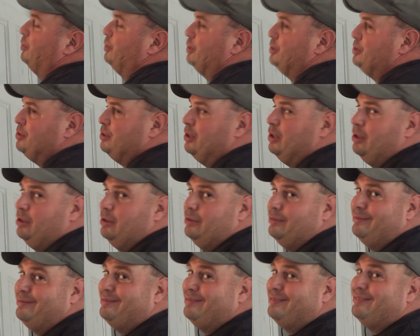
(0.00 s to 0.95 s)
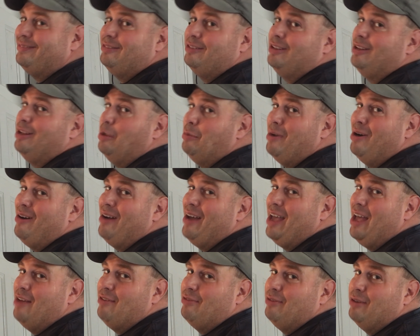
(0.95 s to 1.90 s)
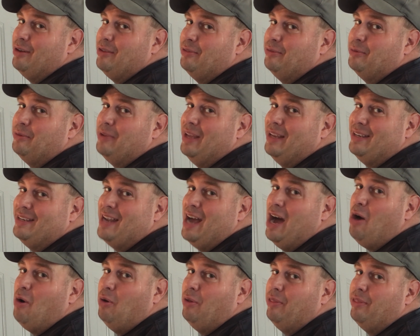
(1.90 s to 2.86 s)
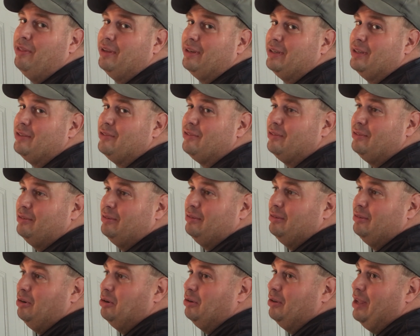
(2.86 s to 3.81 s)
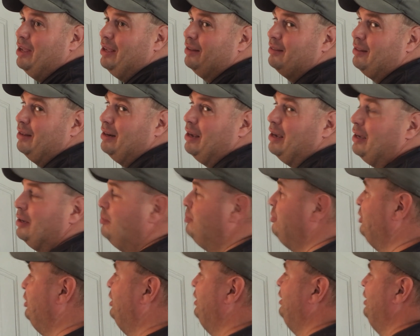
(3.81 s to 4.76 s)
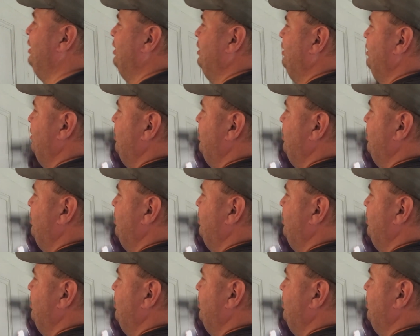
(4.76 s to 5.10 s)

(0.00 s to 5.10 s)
pre-drill about halfway through that dowel thickness or length that I had put in there,